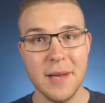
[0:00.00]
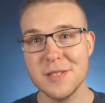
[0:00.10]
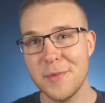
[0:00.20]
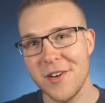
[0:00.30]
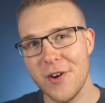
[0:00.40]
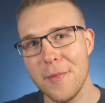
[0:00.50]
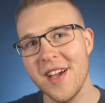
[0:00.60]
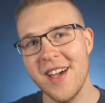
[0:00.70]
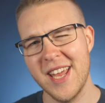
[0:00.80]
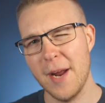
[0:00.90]
name is Billy
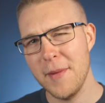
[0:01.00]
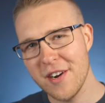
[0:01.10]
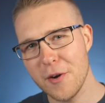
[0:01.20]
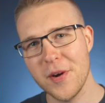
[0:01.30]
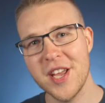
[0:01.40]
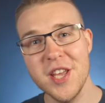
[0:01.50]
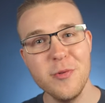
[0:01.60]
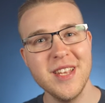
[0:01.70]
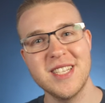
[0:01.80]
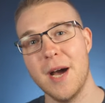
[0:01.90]
Rybka, and I'm here to bring
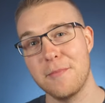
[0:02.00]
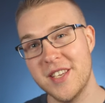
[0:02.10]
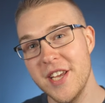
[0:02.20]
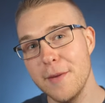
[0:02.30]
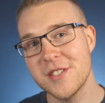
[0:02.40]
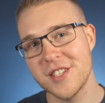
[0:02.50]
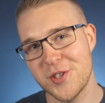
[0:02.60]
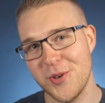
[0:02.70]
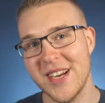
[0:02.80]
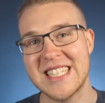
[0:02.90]
you the top tips,
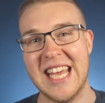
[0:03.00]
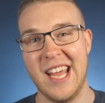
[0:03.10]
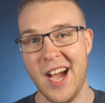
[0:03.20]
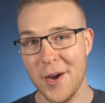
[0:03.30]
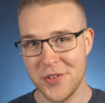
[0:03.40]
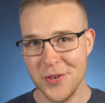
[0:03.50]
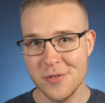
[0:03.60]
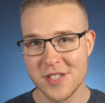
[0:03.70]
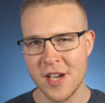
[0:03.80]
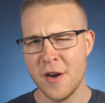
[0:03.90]
tricks, and
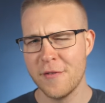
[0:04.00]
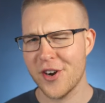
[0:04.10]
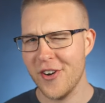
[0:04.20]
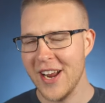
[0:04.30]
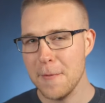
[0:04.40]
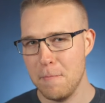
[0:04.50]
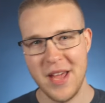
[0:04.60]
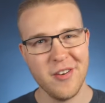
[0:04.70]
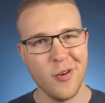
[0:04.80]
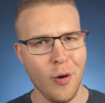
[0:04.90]
how-tos for creating
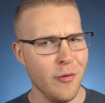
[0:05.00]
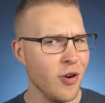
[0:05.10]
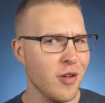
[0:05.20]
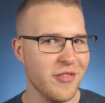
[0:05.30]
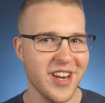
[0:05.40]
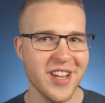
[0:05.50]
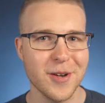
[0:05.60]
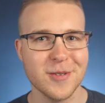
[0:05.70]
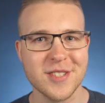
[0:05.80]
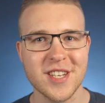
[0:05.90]
better overall
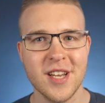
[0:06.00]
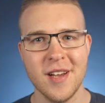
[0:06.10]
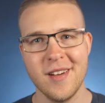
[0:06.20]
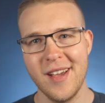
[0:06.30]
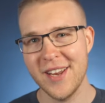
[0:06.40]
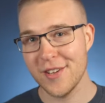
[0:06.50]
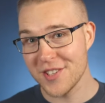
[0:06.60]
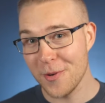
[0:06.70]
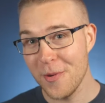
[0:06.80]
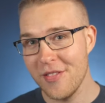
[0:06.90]
videos. And
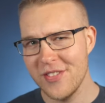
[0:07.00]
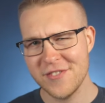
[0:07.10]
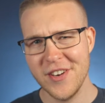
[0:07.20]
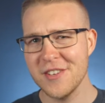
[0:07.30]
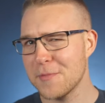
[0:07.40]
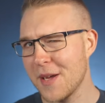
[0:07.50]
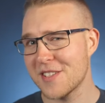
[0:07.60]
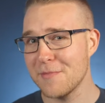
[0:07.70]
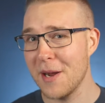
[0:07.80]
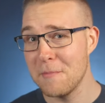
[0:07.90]
also, this video is
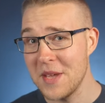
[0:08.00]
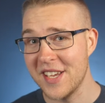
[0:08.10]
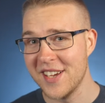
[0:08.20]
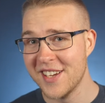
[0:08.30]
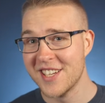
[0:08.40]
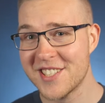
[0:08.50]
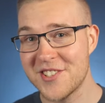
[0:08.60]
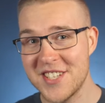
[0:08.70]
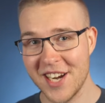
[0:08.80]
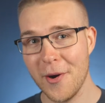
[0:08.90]
sponsored by me. So
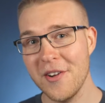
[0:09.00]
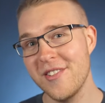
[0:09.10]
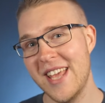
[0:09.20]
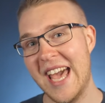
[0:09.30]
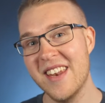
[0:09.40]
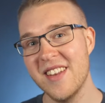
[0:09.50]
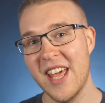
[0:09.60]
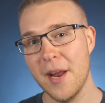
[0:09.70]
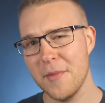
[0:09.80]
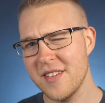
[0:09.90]
stick around to the end,
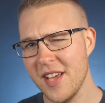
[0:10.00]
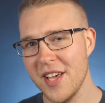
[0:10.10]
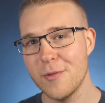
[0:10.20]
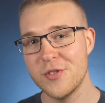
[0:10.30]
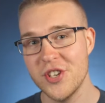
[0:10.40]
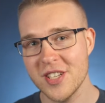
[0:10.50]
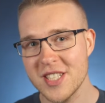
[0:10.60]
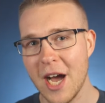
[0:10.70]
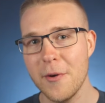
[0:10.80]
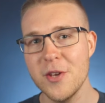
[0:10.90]
and I'm going to tell you
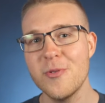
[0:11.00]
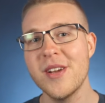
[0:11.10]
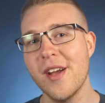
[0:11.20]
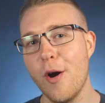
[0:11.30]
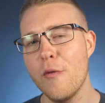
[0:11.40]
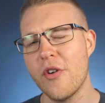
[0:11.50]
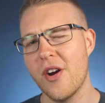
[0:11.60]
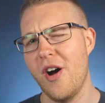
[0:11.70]
just how you can get over